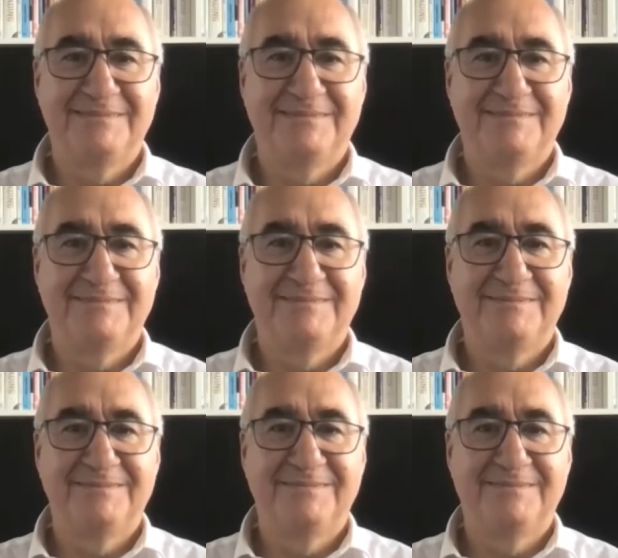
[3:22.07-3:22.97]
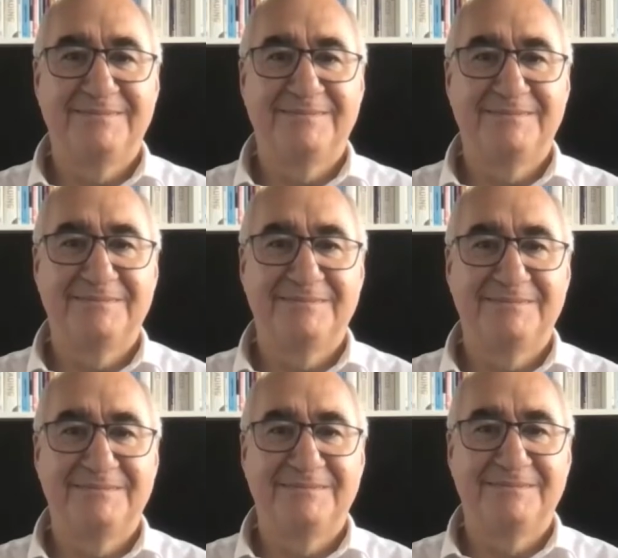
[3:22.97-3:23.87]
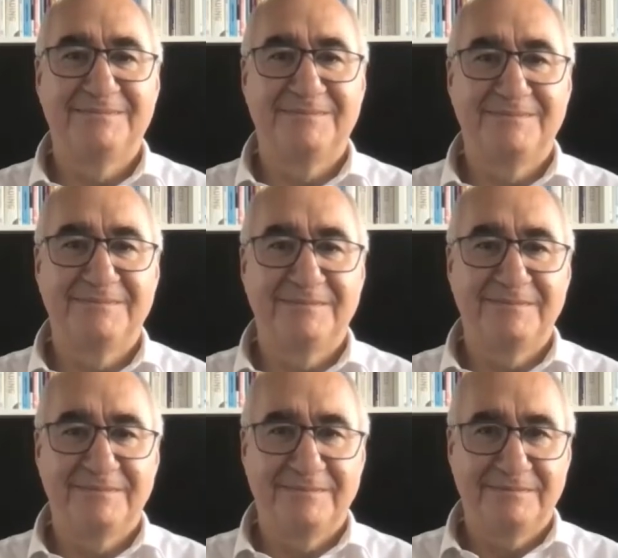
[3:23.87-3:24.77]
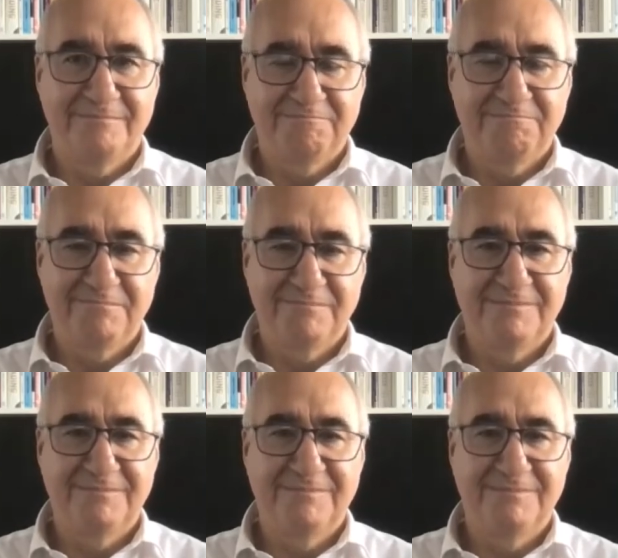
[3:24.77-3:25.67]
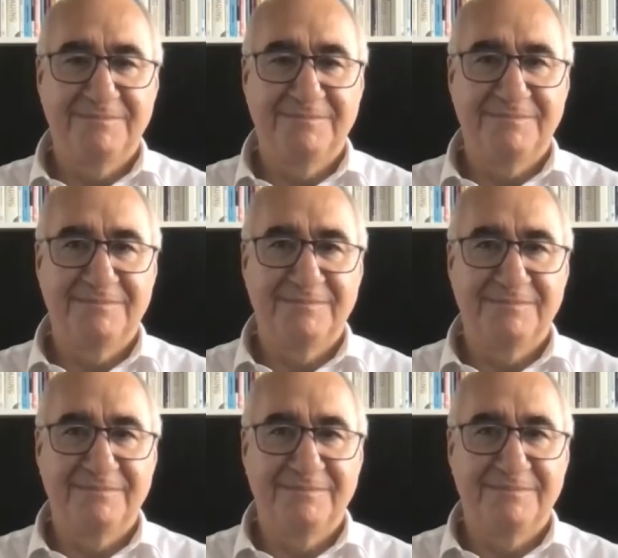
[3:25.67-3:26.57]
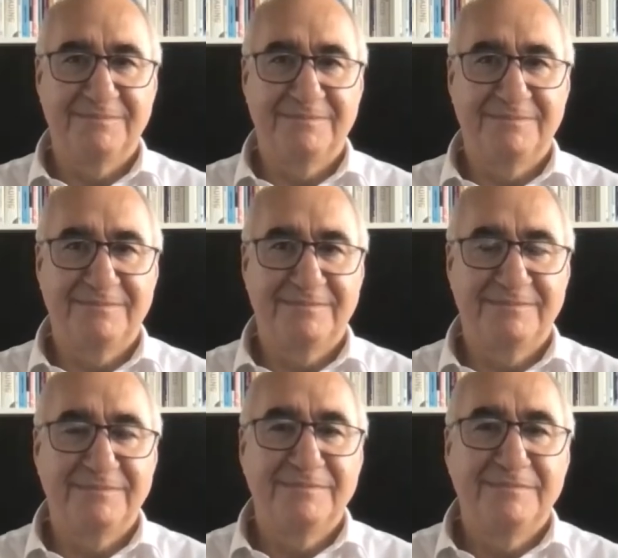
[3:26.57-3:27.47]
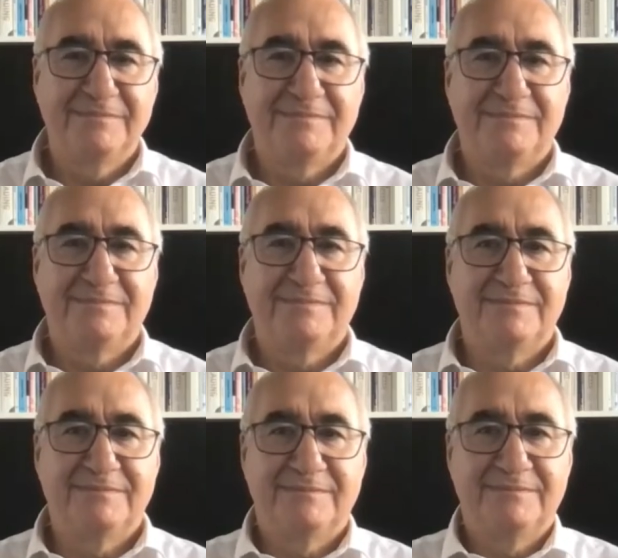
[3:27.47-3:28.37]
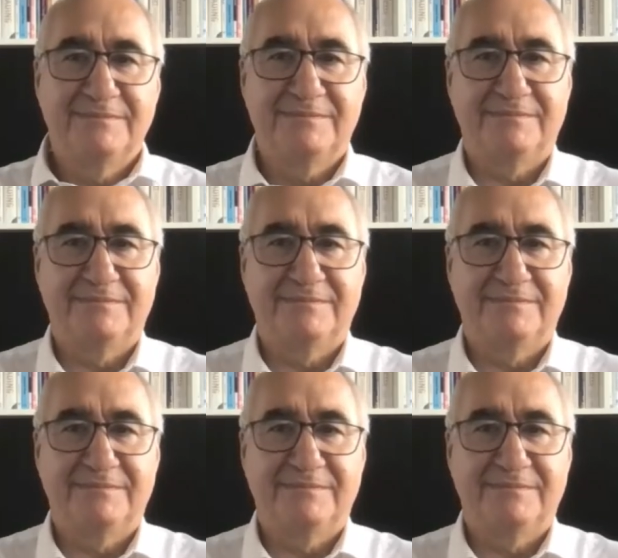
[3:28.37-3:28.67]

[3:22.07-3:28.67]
(silent)